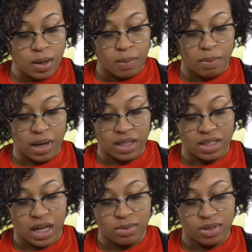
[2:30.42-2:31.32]
By the
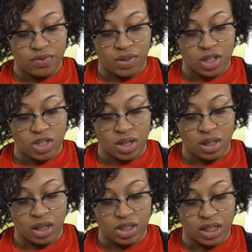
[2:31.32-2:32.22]
time she finished her
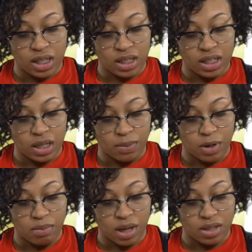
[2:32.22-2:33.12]
lunch and cleaned up
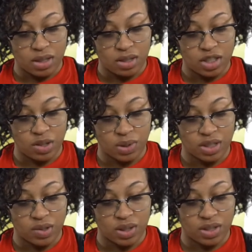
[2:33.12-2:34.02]
her mess, she
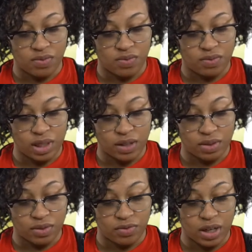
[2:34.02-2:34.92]
wasn't going to
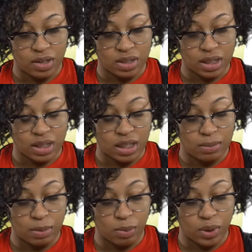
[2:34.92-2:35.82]
lift a finger to clean
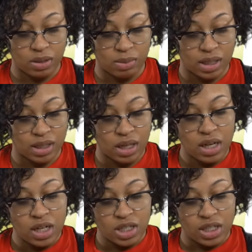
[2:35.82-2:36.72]
up the boys' mess.
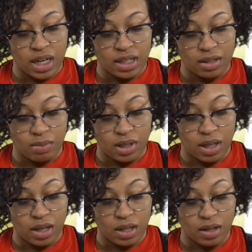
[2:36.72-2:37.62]
She had the
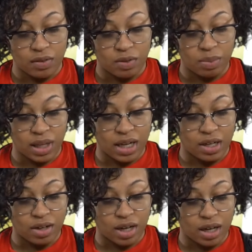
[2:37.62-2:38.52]
beginning of a plan
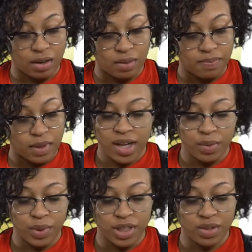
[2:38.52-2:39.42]
in her head.
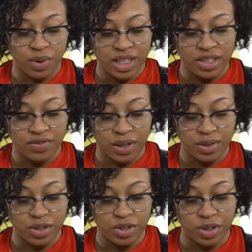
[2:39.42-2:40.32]
Which is why she found
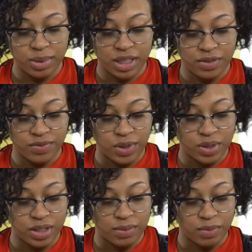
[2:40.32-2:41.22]
it doubly
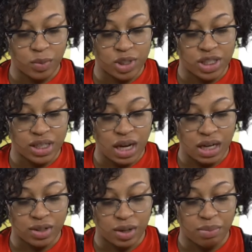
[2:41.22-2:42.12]
confusing when she
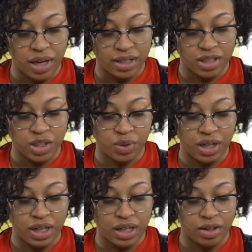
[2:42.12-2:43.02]
knocked on Megan's
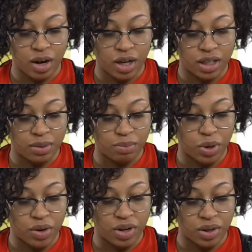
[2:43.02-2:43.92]
screen and Carly
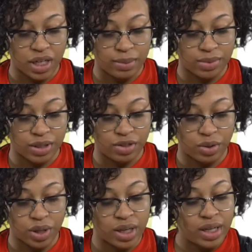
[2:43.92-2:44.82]
Brownell came to the
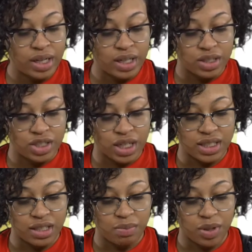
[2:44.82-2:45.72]
door.
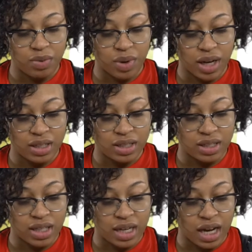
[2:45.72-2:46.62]
Jessie'd been ready to
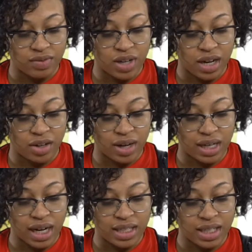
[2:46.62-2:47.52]
say, "I've got a great
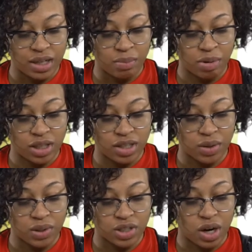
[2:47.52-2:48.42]
idea," but then
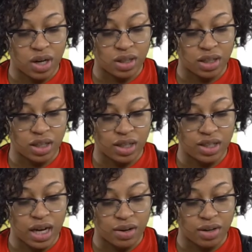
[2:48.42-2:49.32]
there was Carly looking
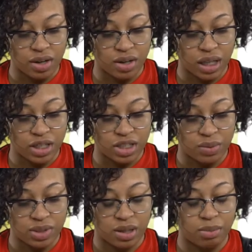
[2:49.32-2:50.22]
down at her like she
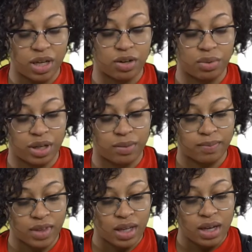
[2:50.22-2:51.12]
was some earwing.
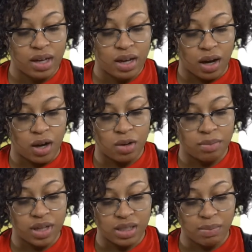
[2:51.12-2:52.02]

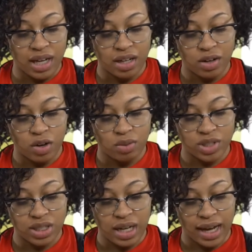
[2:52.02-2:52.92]
Is Megan home?"
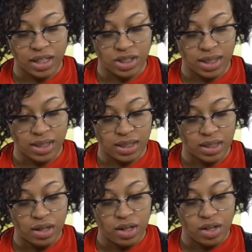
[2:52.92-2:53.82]
asked
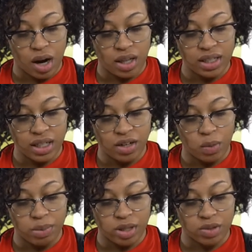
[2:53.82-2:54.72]
Jessie. Carly didn't
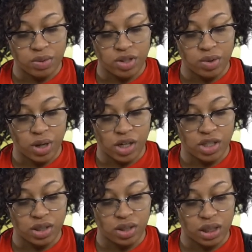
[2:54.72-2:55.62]
open the screen door as
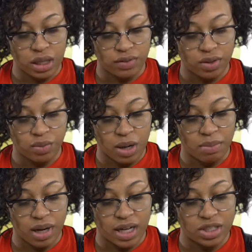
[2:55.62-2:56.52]
she looked left and right
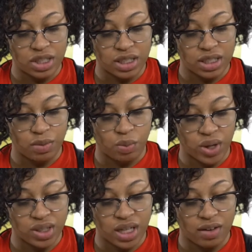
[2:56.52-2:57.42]
behind Jessie.
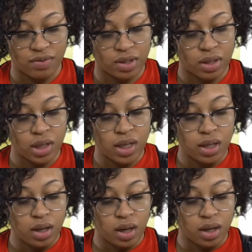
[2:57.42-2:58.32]
"Where's Evan?"
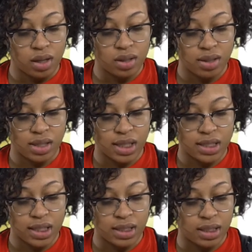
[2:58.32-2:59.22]
"Huh?" said
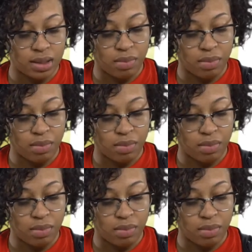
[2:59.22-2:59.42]
Jessie.